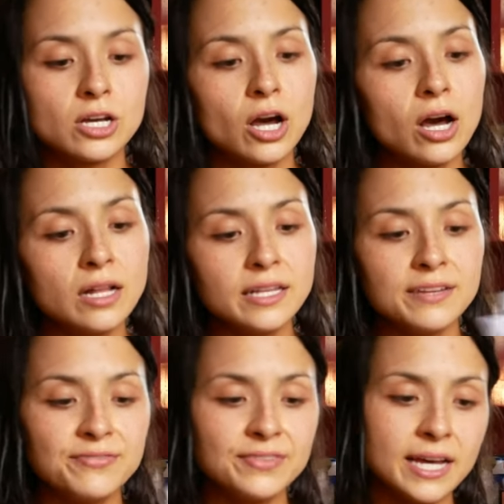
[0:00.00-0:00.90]

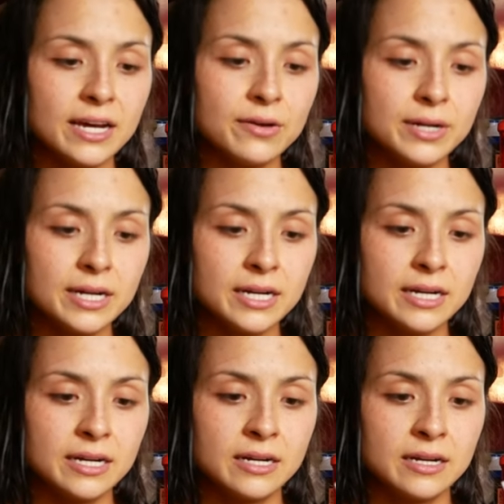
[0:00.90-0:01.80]

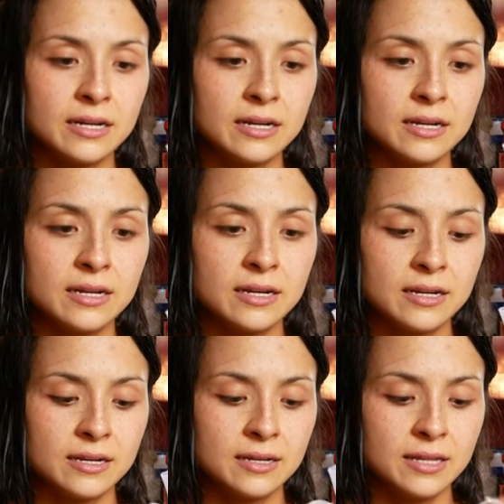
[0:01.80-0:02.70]
cauliflower
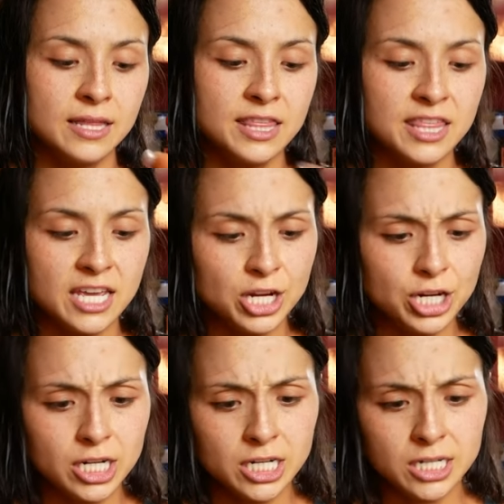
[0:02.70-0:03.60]
finger.
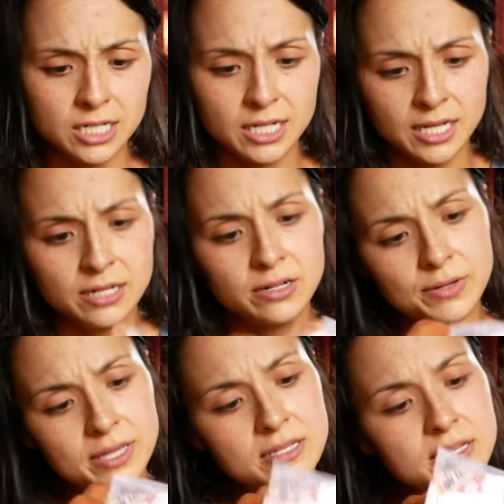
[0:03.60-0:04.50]
I don't know
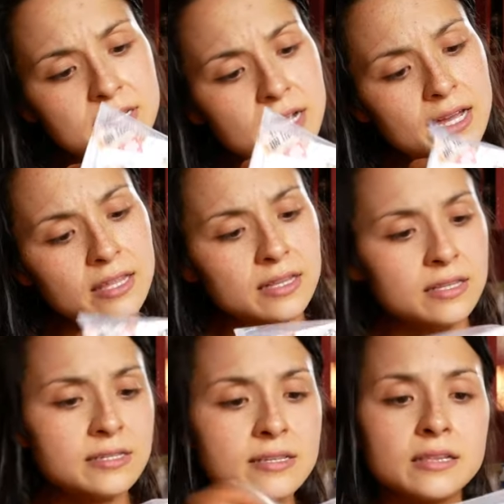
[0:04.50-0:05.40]
what this is. I think
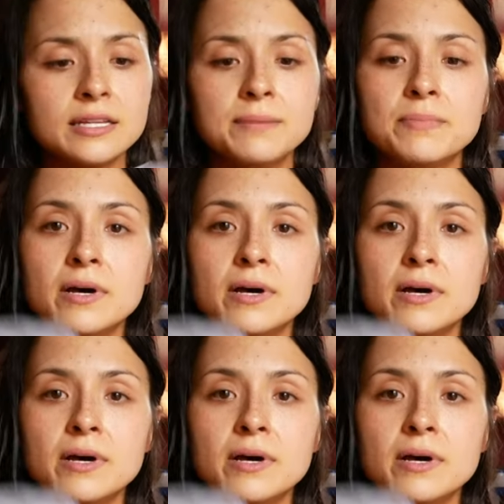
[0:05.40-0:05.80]
this is a lip